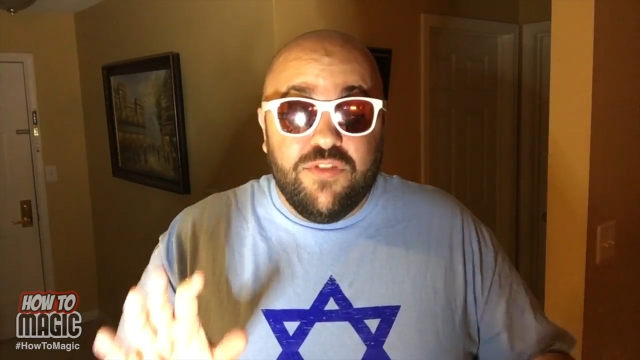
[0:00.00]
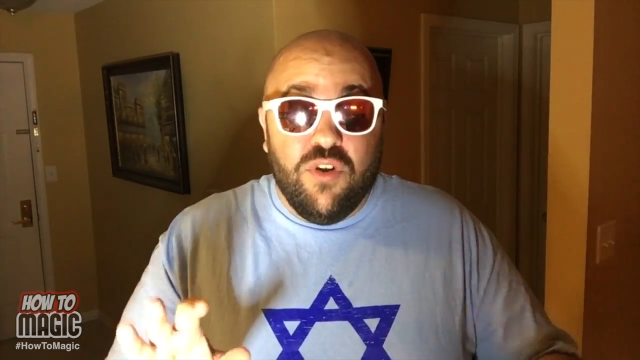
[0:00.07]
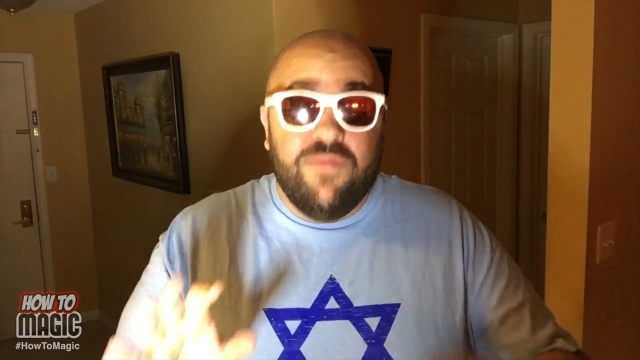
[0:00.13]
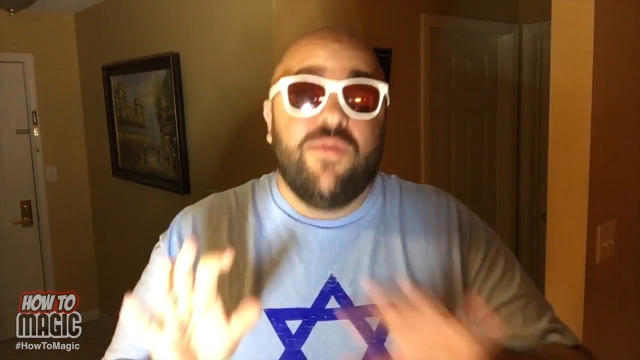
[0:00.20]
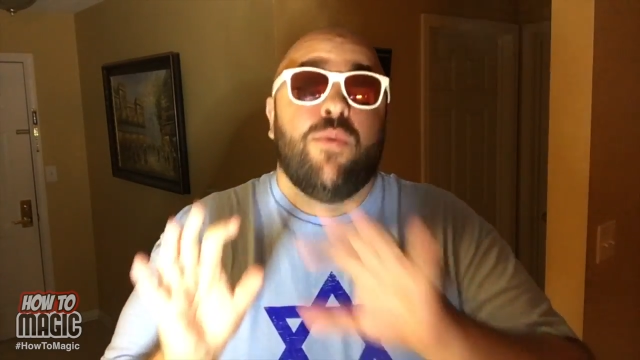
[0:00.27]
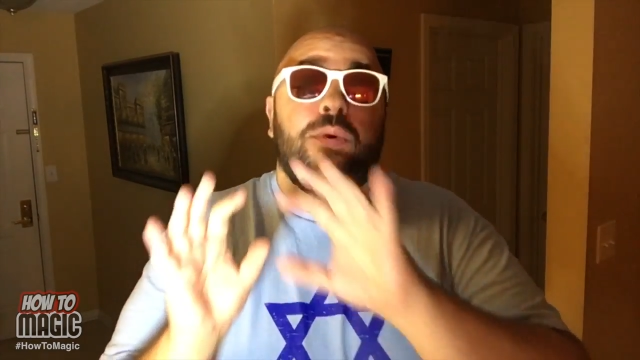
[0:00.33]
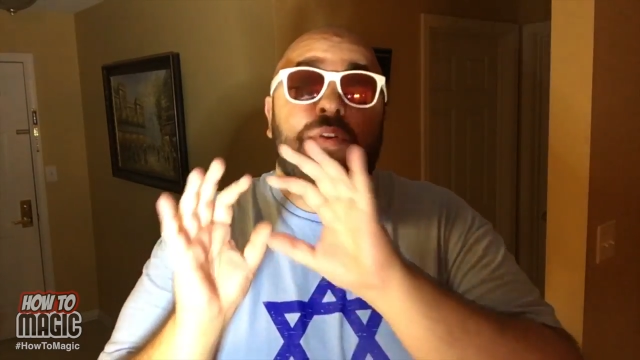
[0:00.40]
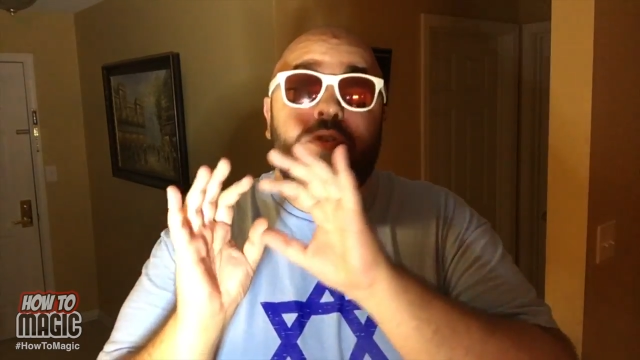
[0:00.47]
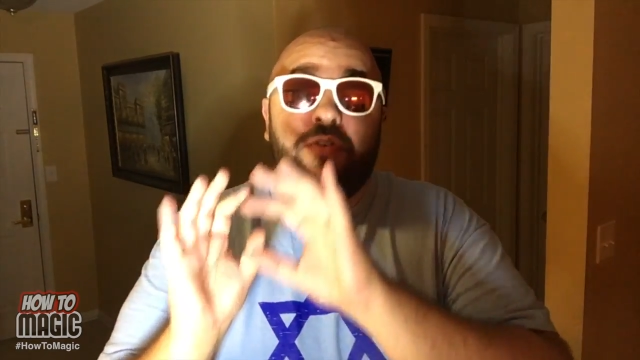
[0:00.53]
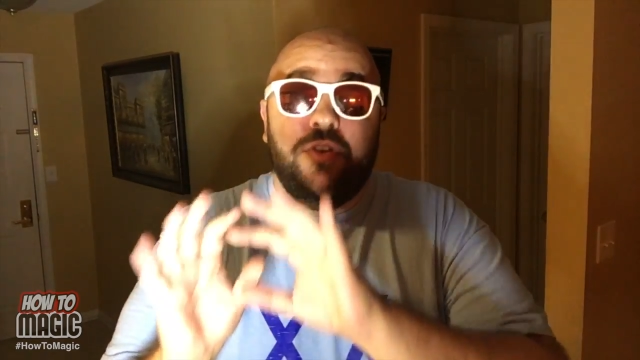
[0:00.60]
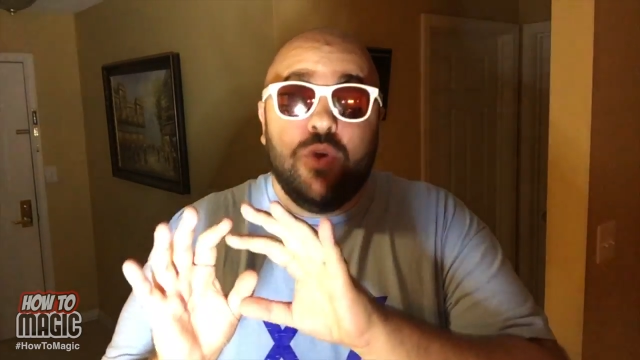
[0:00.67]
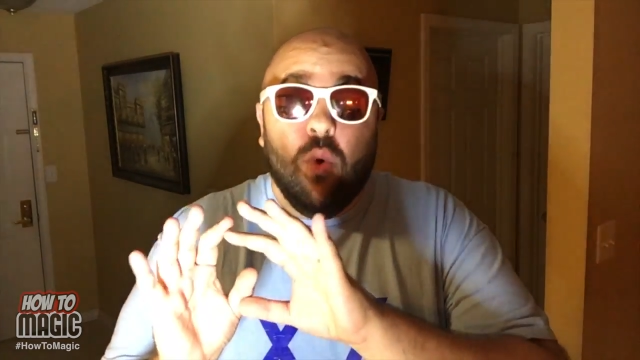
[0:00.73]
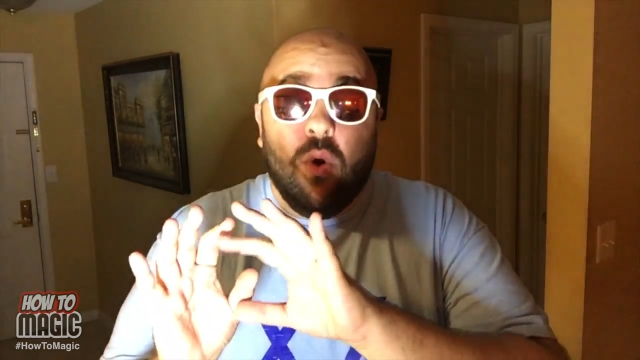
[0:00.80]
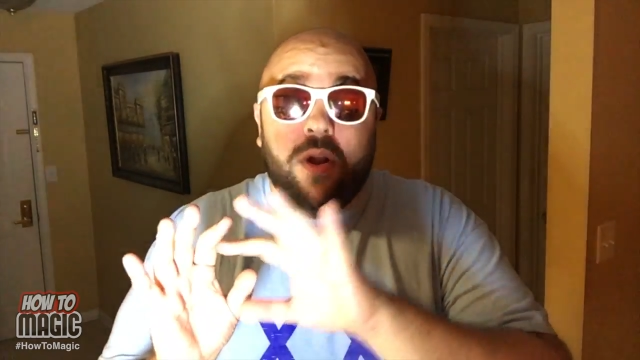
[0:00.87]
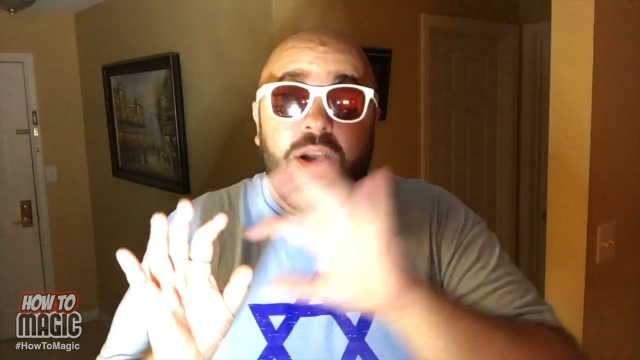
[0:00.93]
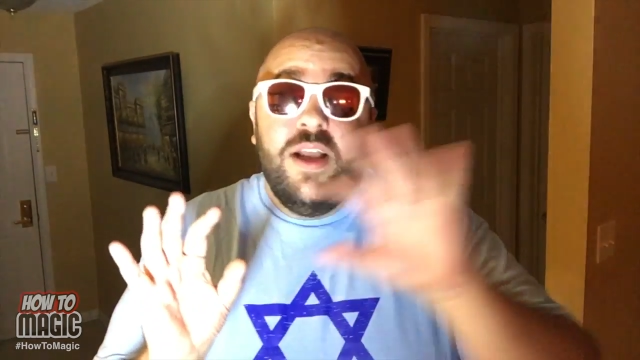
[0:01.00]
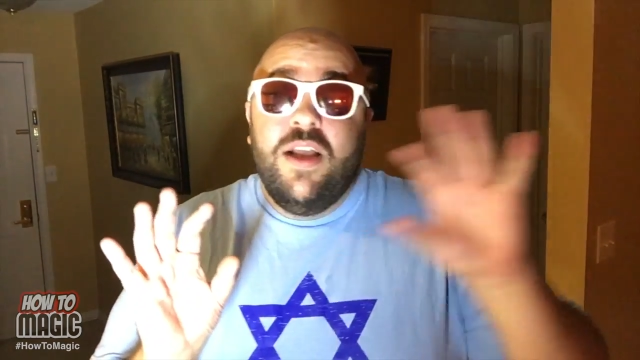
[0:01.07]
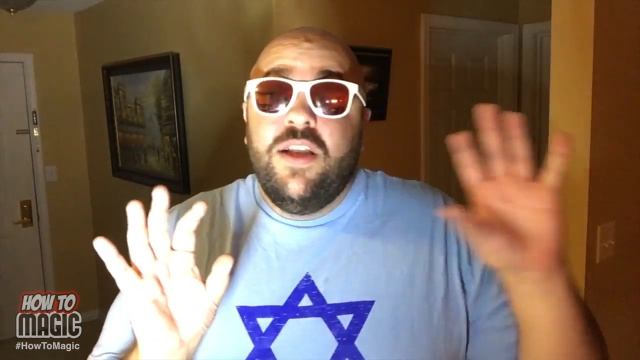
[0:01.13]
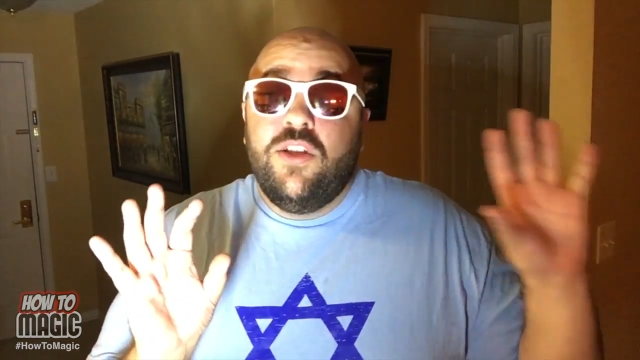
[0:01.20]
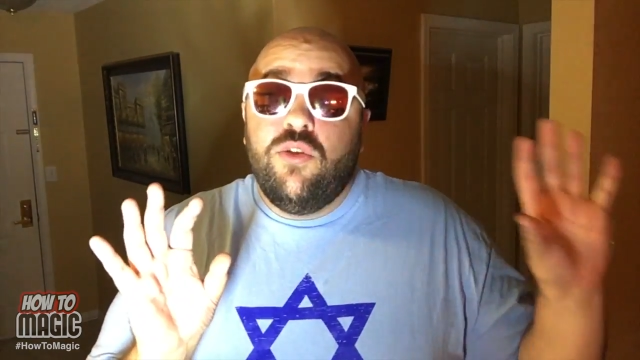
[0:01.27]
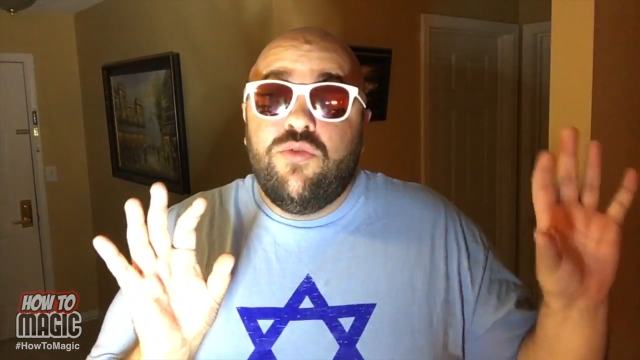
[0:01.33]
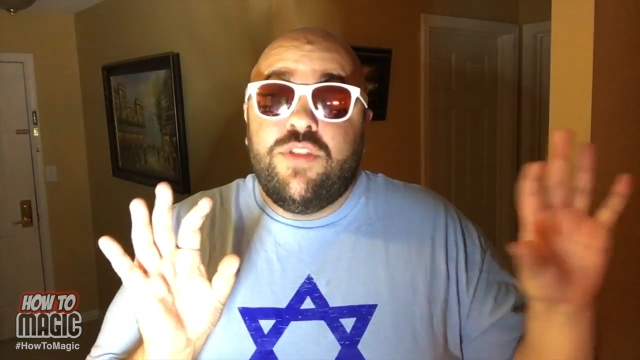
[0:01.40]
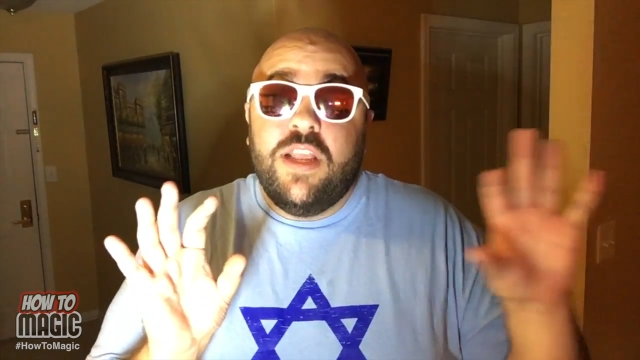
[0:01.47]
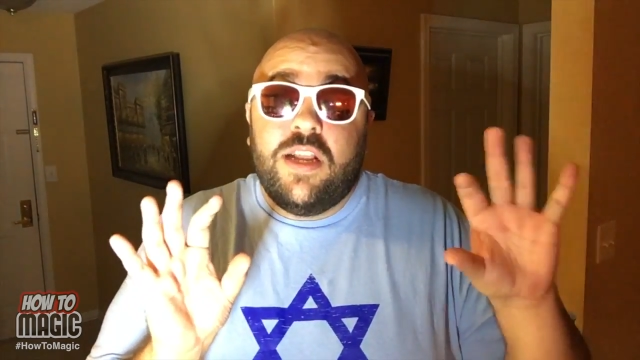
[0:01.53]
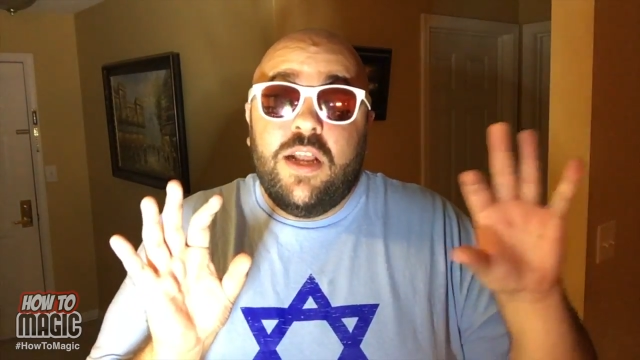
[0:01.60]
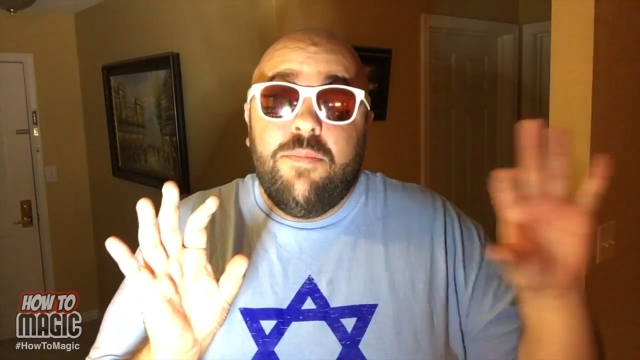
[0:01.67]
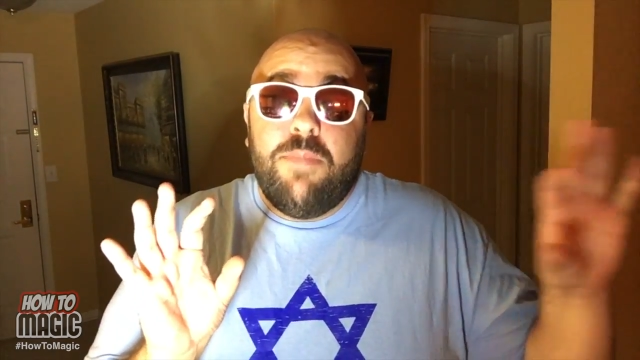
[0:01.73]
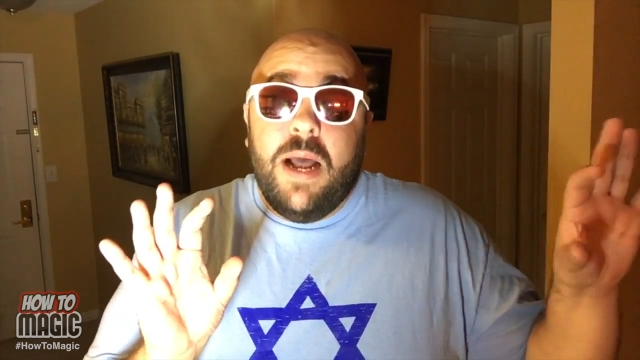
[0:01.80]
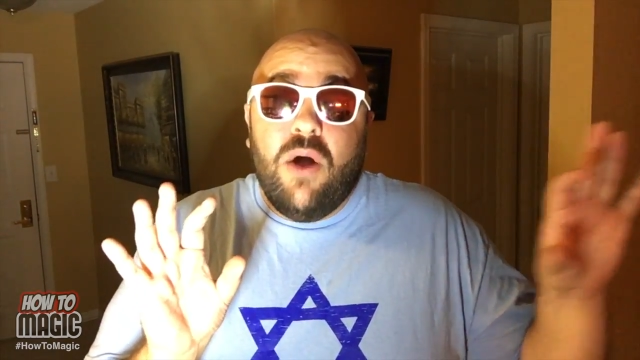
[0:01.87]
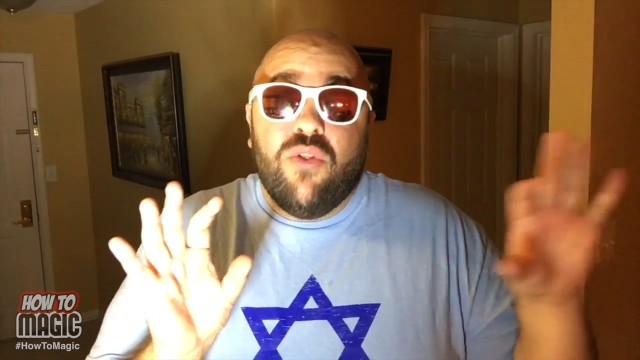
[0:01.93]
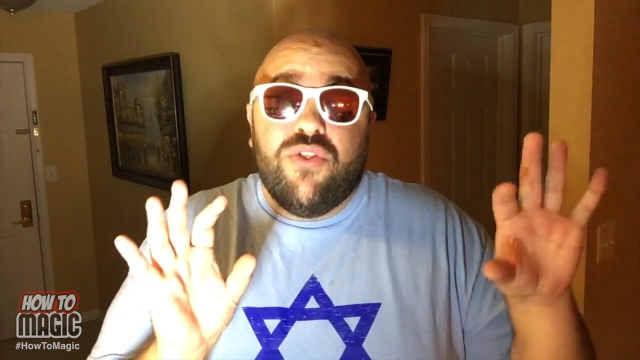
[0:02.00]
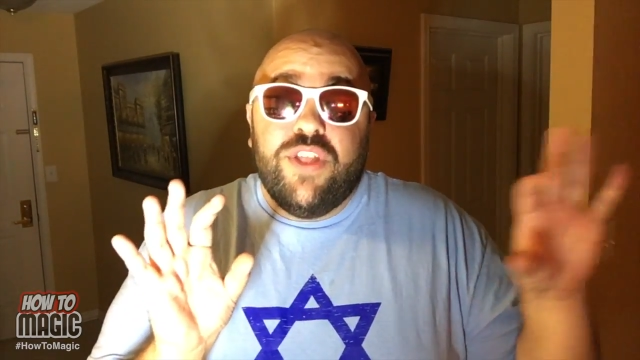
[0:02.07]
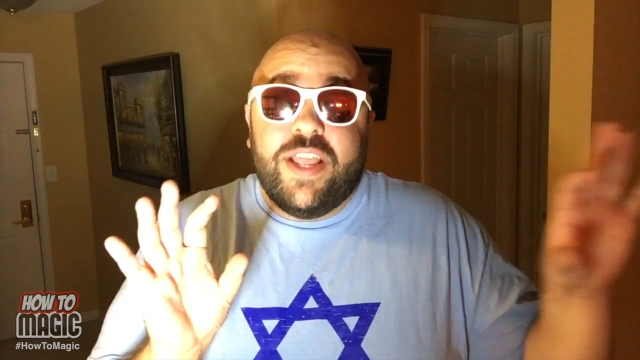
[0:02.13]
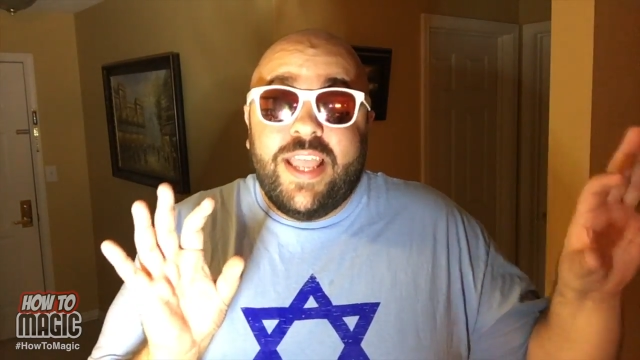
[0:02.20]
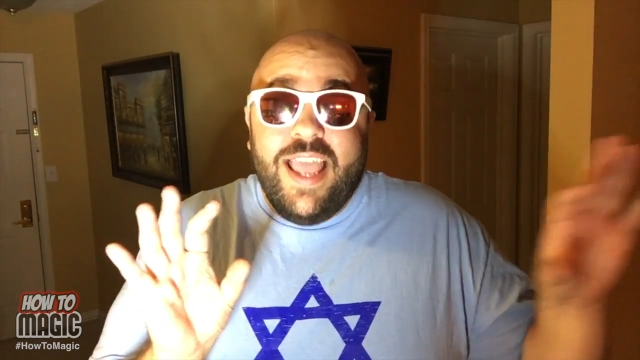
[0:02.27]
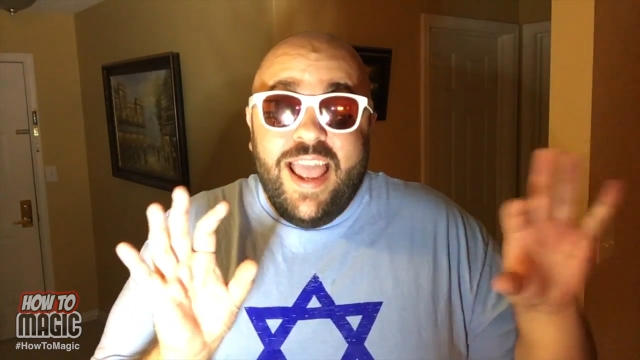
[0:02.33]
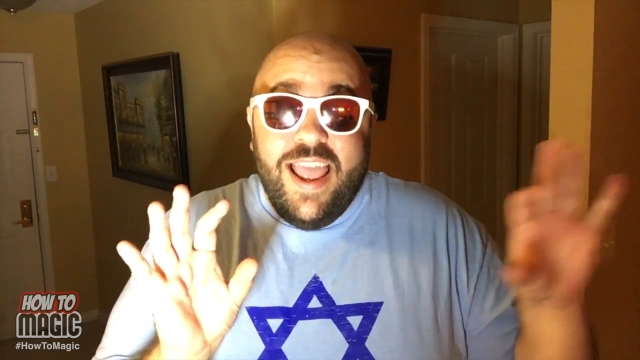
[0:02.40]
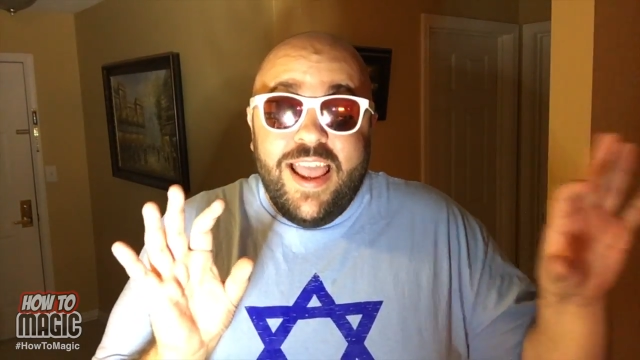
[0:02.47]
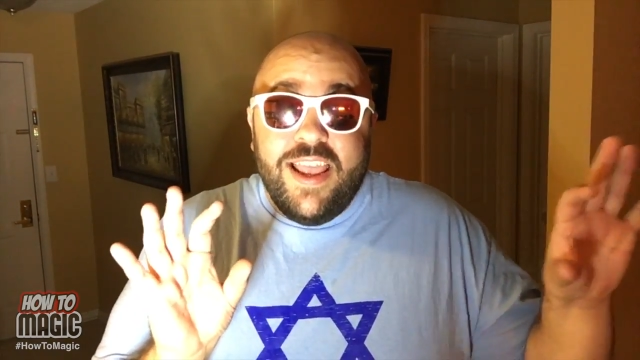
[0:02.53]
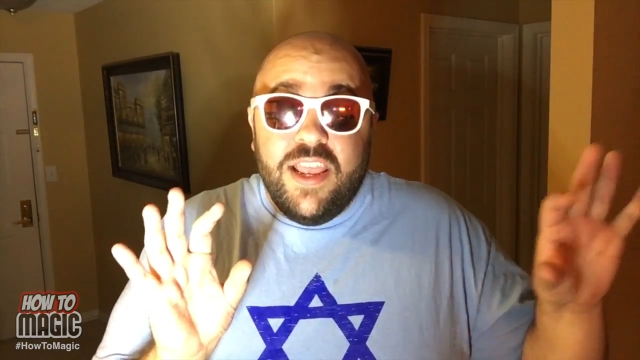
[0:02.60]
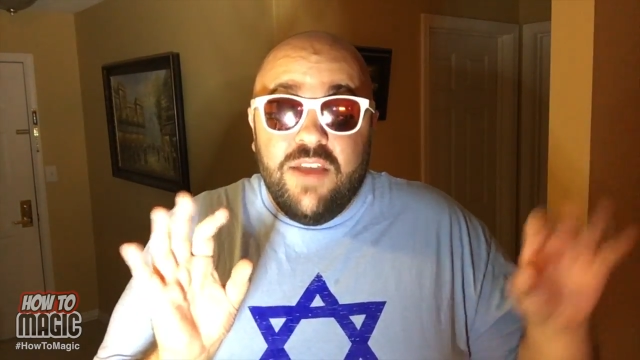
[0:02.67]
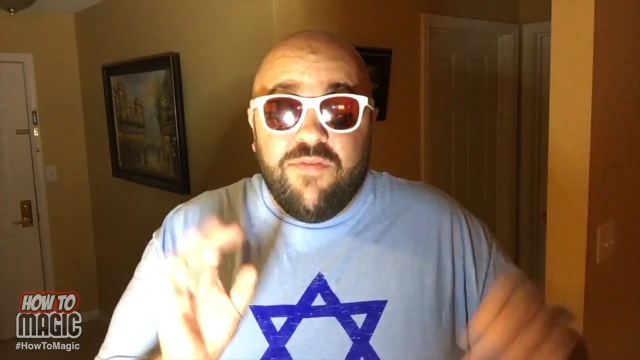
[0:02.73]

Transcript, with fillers: So if it were New York, you think about the K.